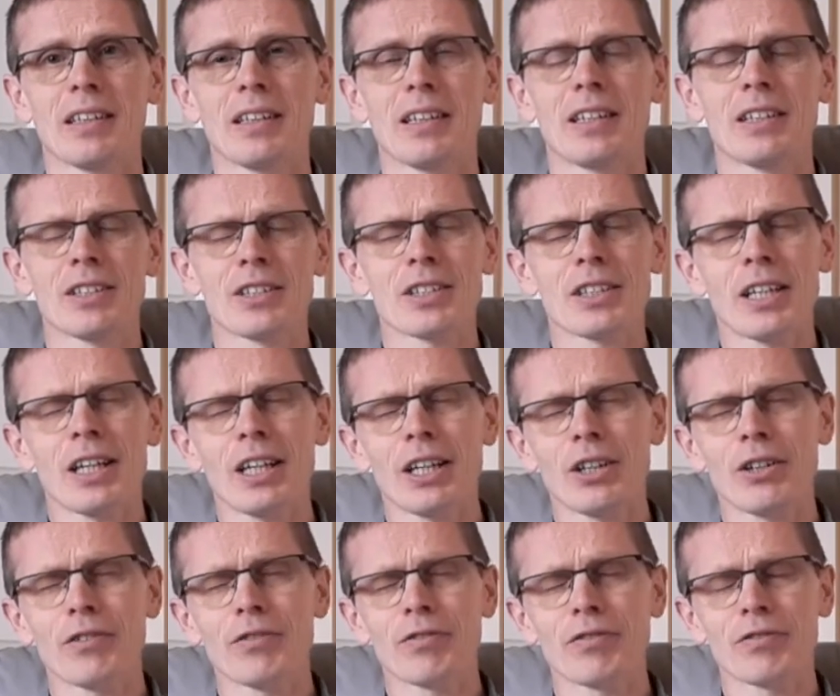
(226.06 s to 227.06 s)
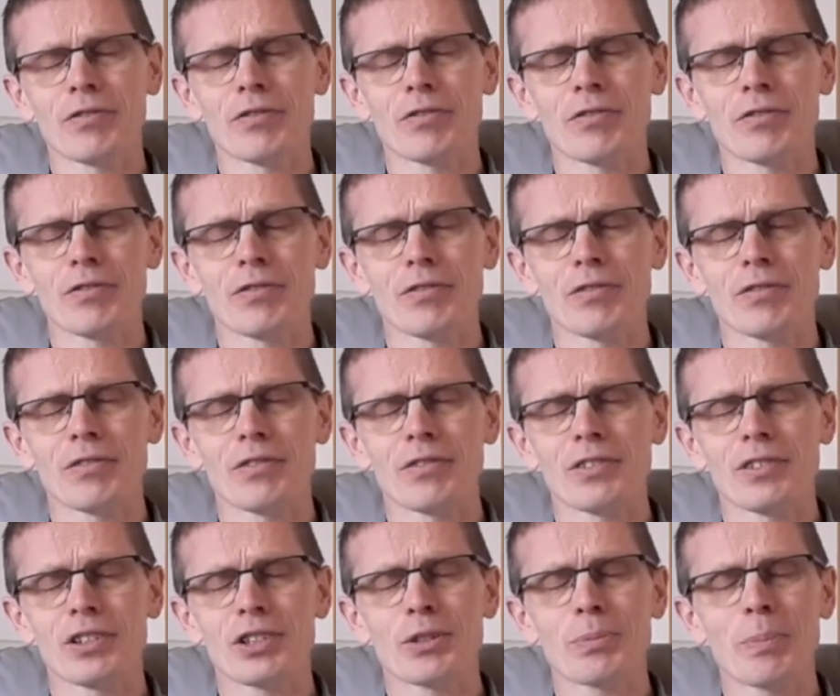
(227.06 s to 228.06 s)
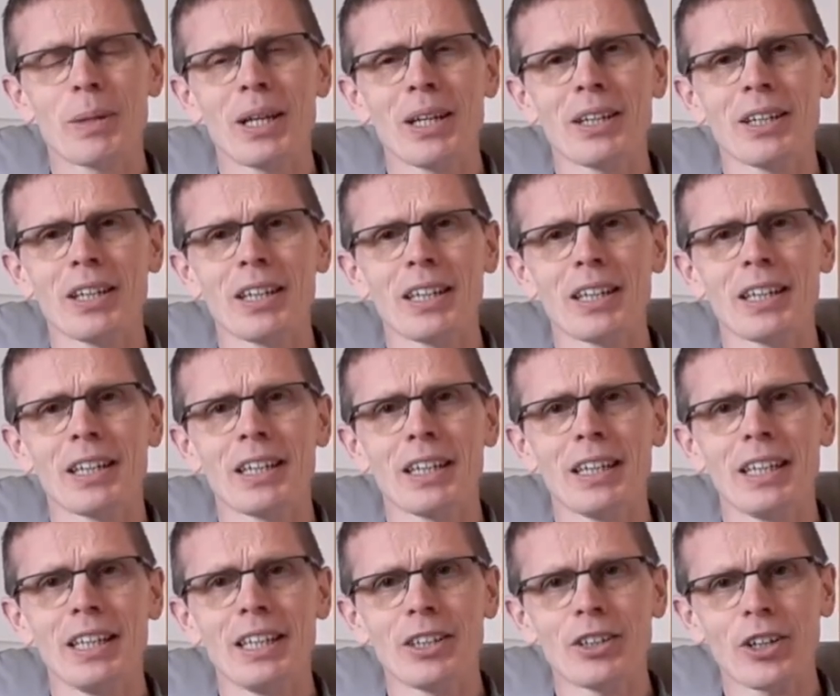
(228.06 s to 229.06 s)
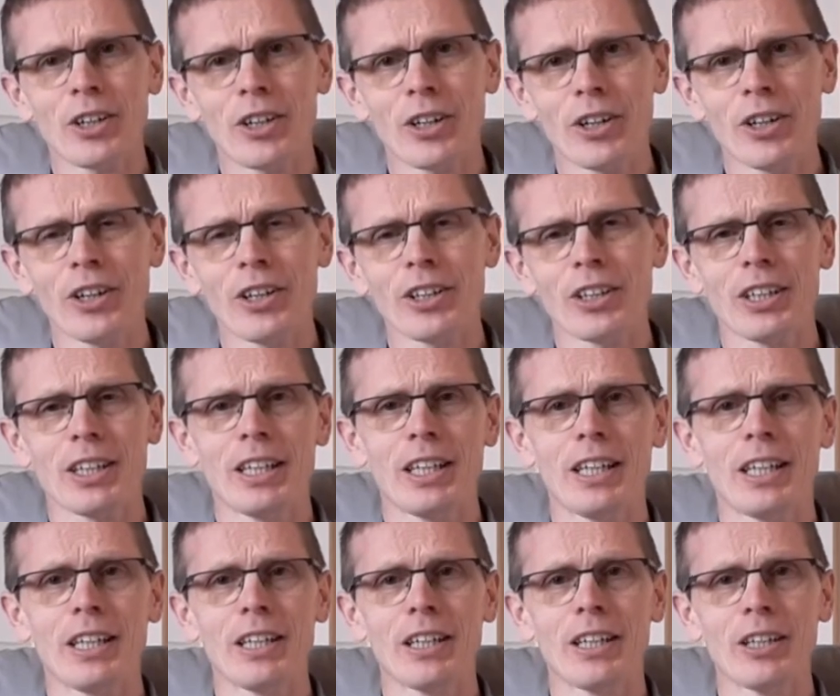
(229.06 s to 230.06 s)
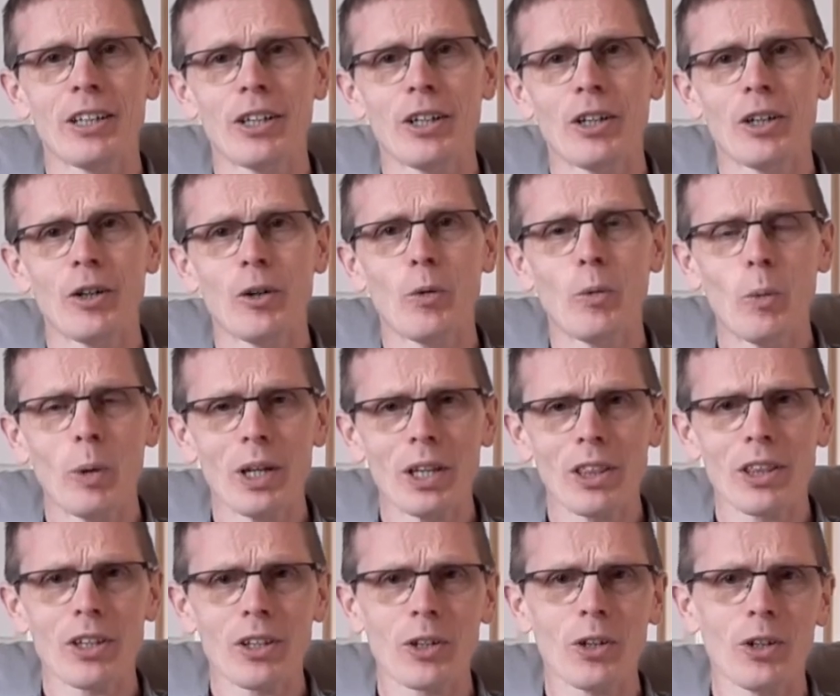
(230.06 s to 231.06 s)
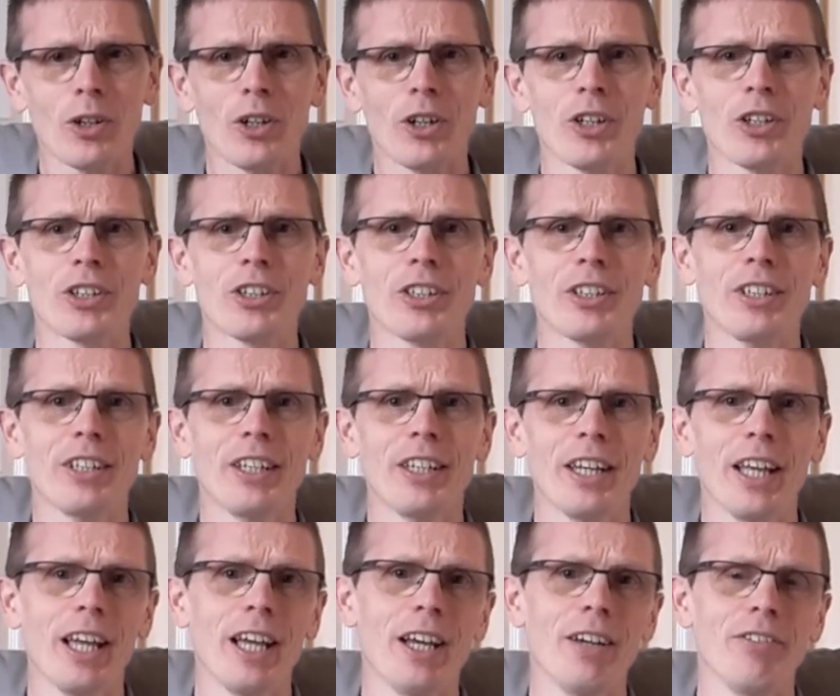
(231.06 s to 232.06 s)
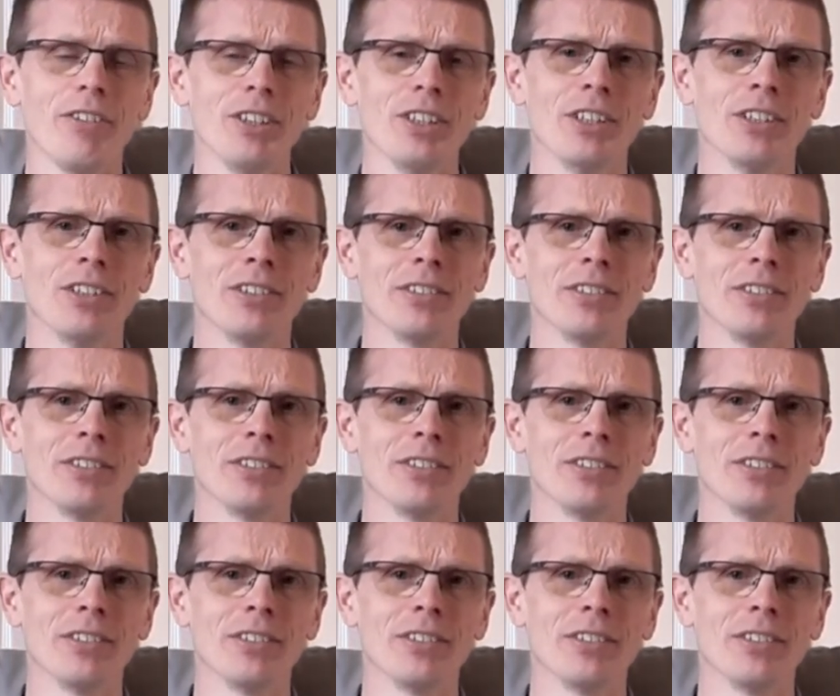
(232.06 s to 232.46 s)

Instead of spending eternity with God in heaven,